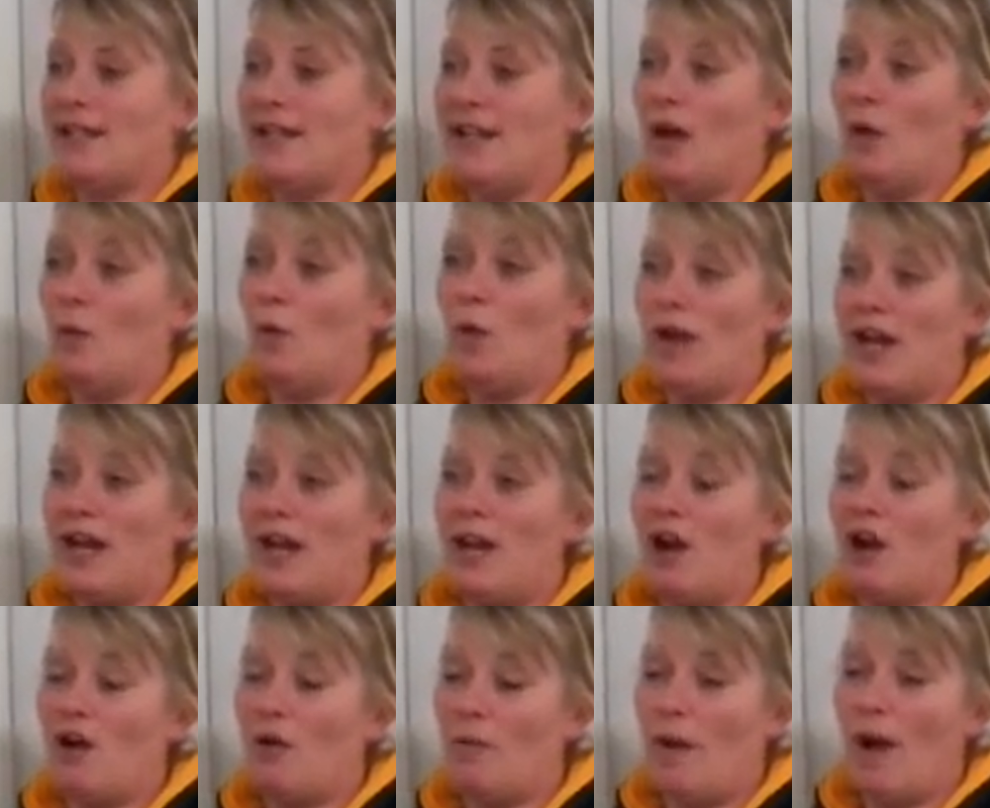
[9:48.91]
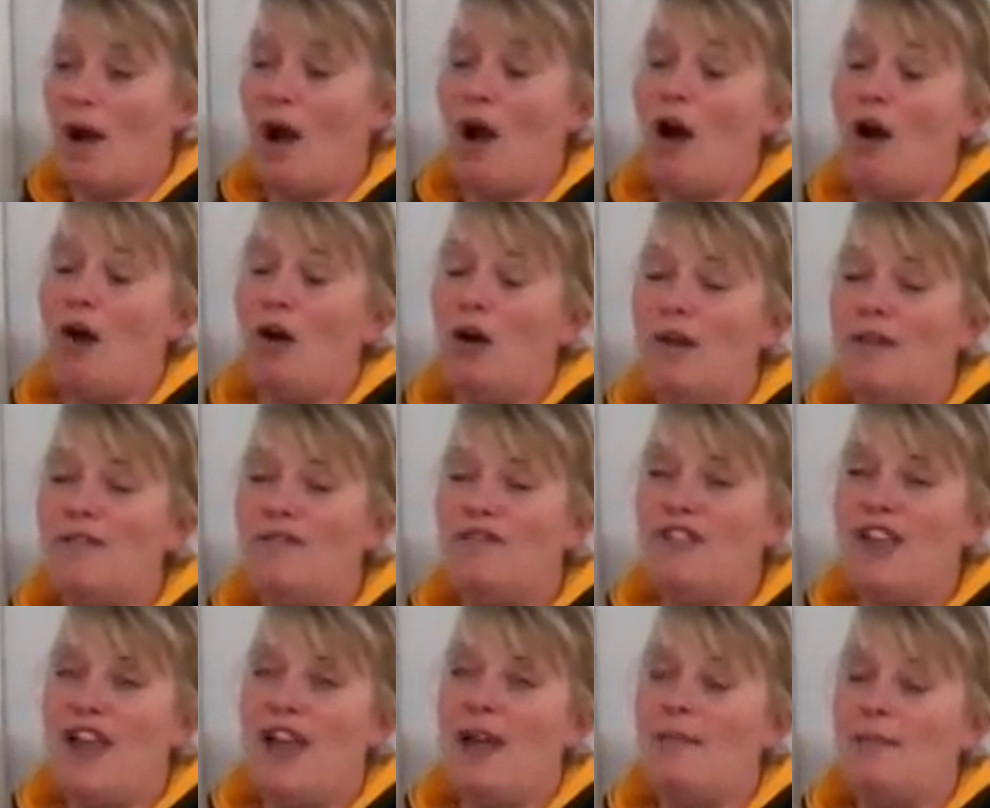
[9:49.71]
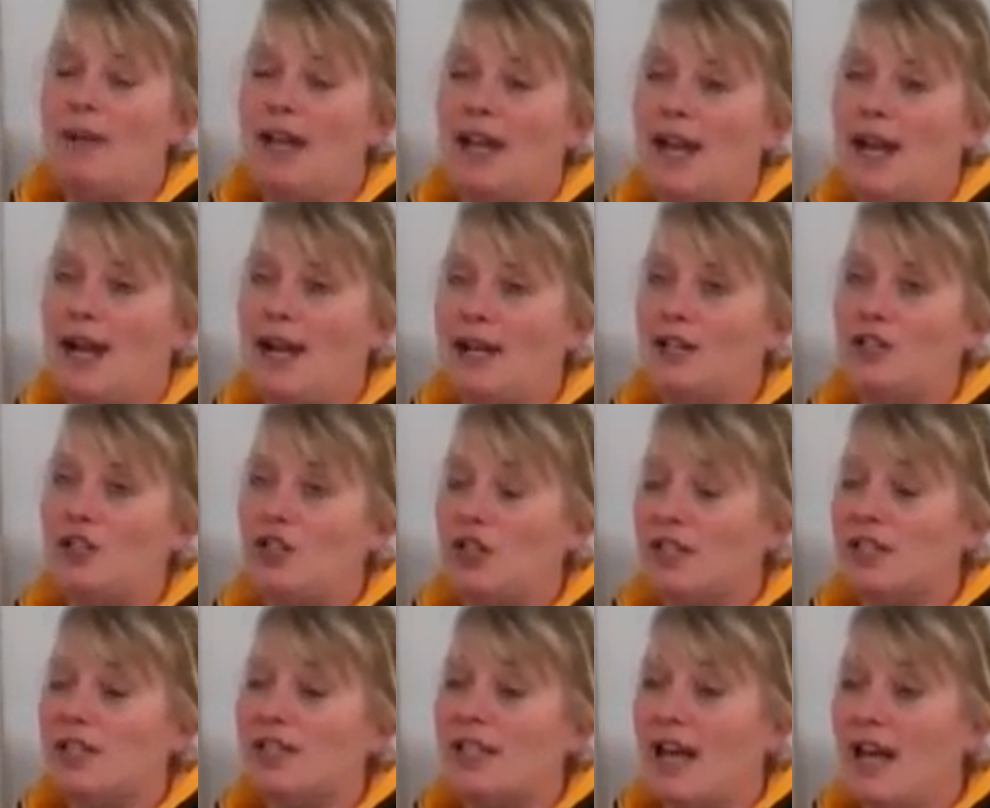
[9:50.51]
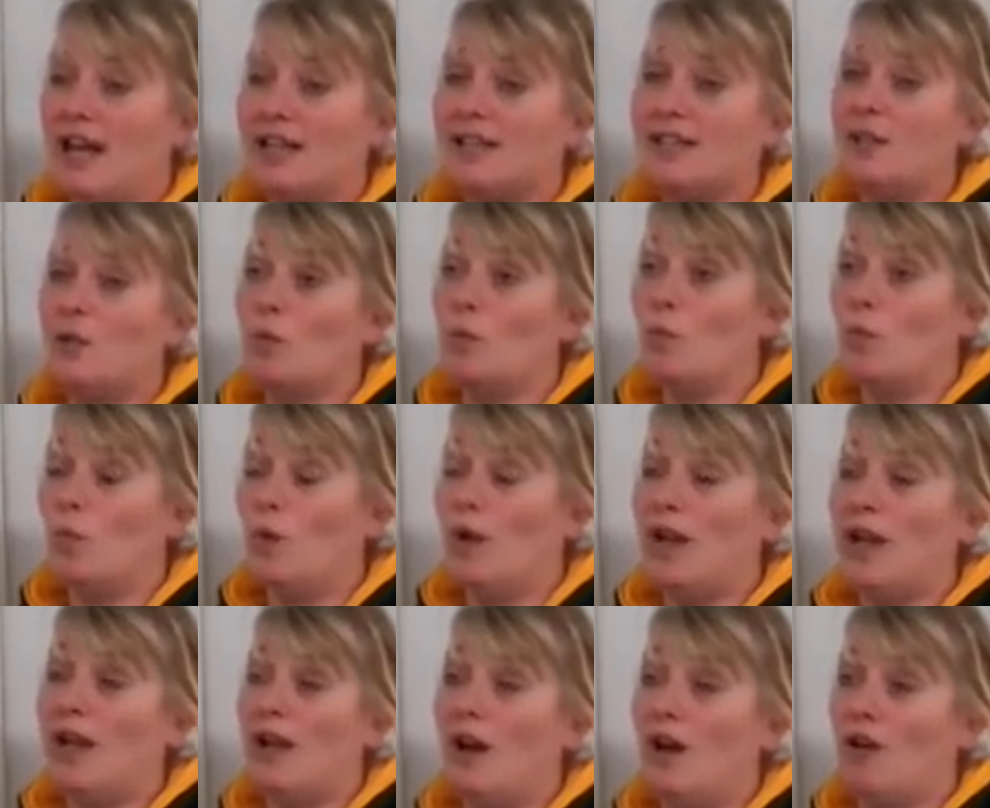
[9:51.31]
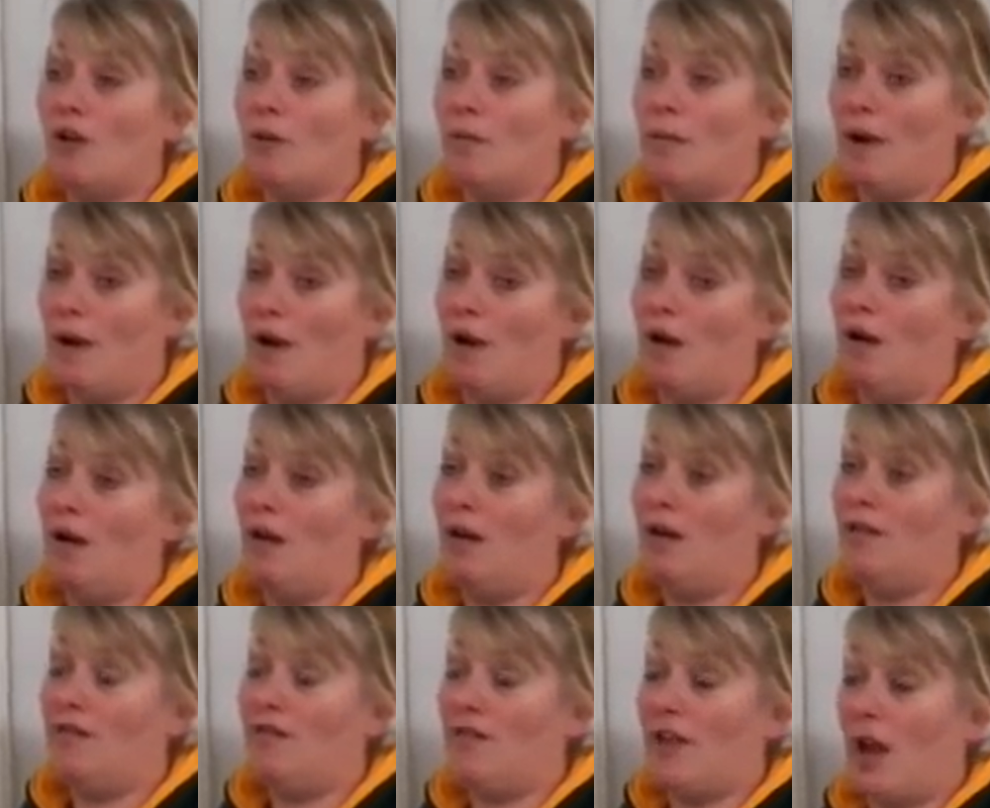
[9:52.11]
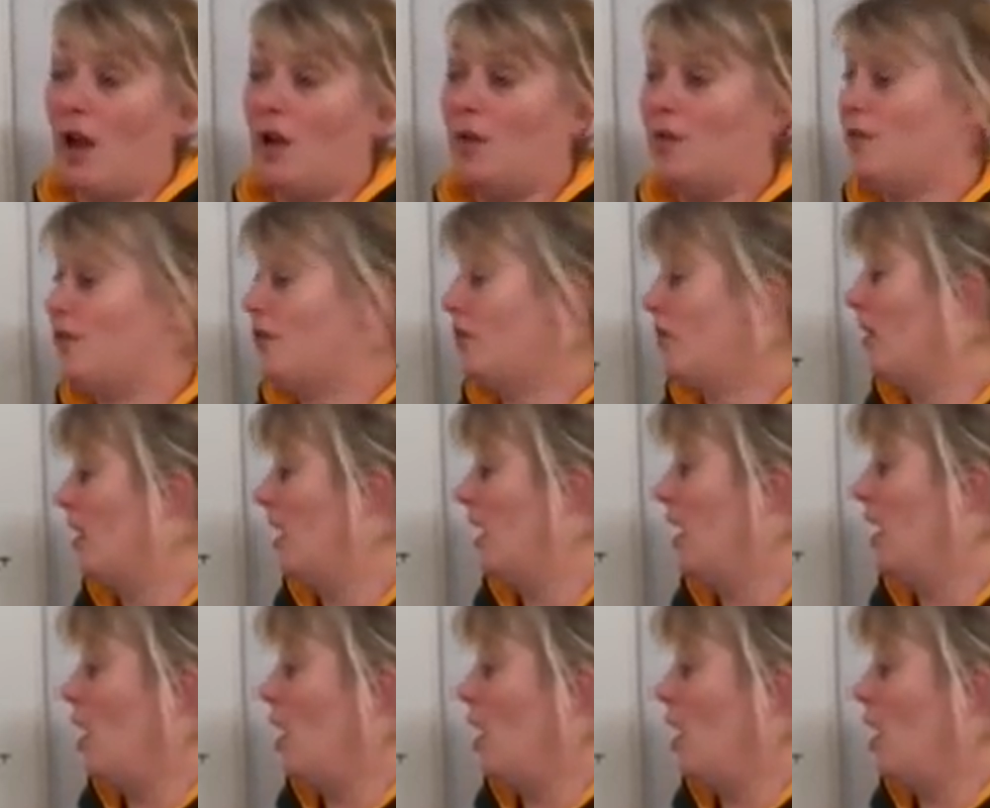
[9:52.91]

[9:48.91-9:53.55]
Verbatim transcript: Now we are a part of them, it ain't just us, we are a part of those.